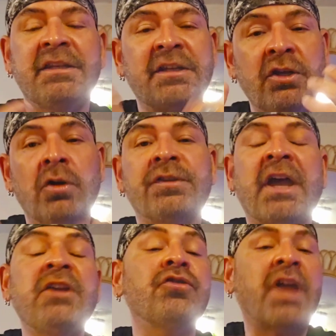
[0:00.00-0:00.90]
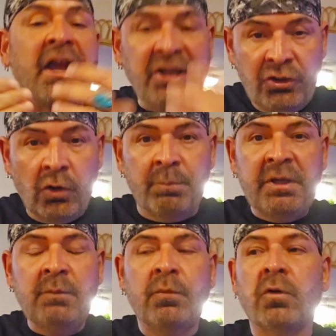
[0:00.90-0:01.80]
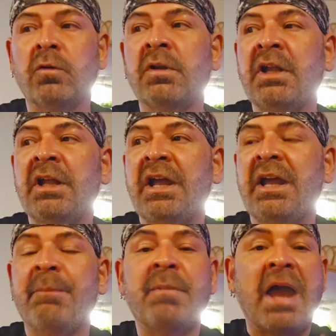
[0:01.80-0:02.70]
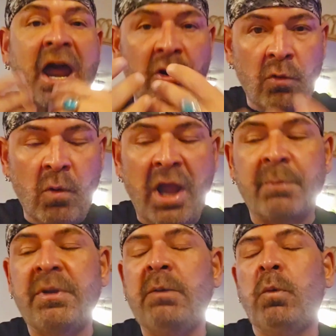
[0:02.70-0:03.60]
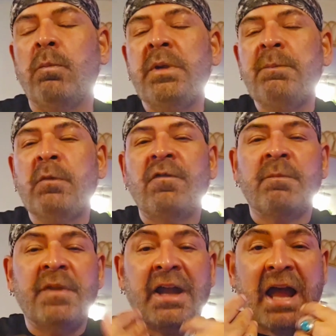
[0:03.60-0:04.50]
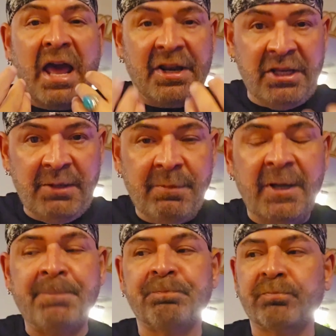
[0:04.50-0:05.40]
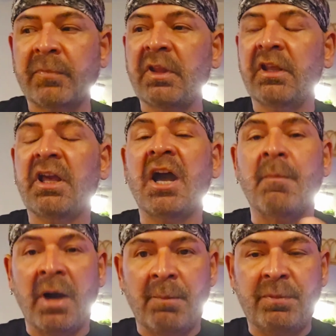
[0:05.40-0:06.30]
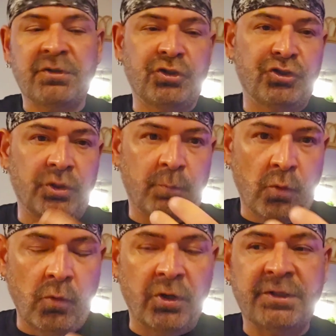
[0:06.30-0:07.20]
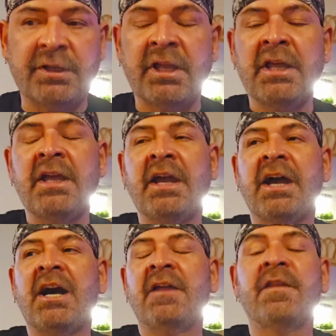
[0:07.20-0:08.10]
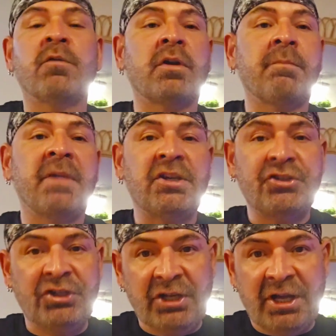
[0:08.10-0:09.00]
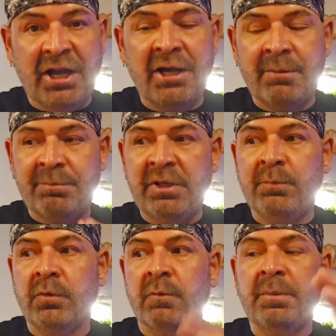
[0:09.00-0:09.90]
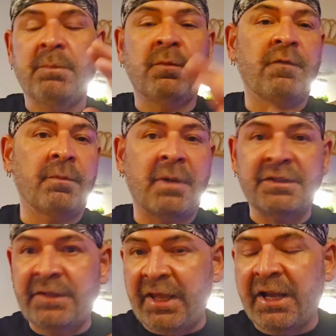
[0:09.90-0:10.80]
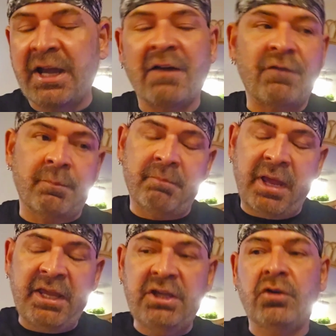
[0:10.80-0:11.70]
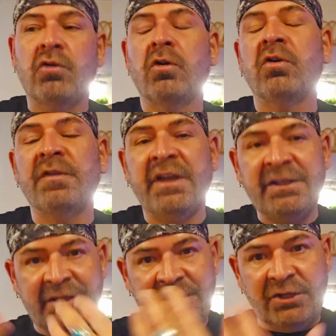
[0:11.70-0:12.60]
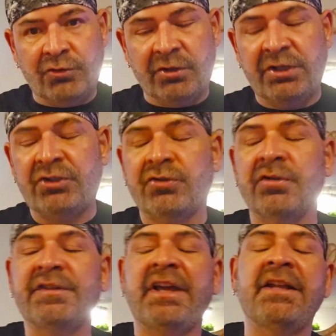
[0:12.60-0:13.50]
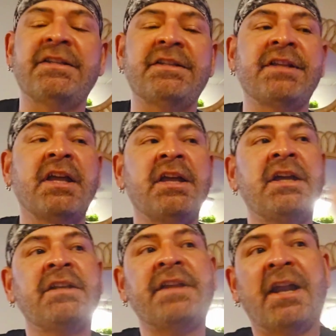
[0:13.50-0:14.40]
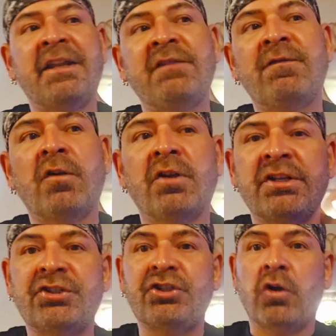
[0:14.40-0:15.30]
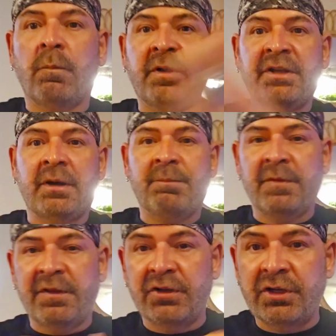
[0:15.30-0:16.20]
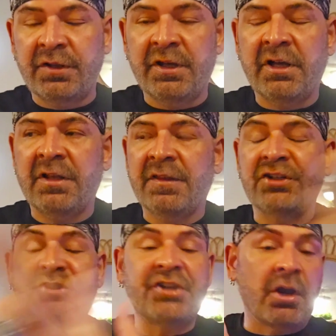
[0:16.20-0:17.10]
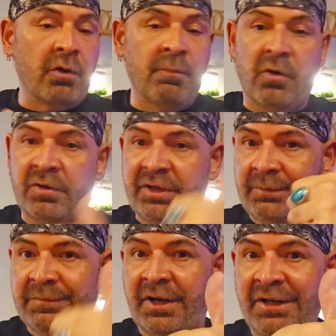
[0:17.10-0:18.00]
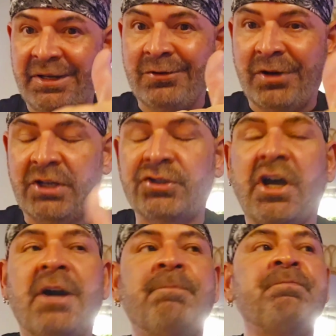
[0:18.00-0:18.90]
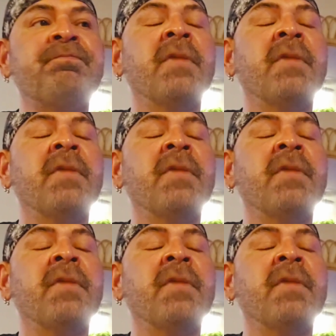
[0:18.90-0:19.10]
Taino people, Arawak people, people from the Caribe come up to support. There were Mexica people from Azteca, from Mexico. They did their traditional dances. Darlene Flores, she opened up the ceremony. Darlene, great job.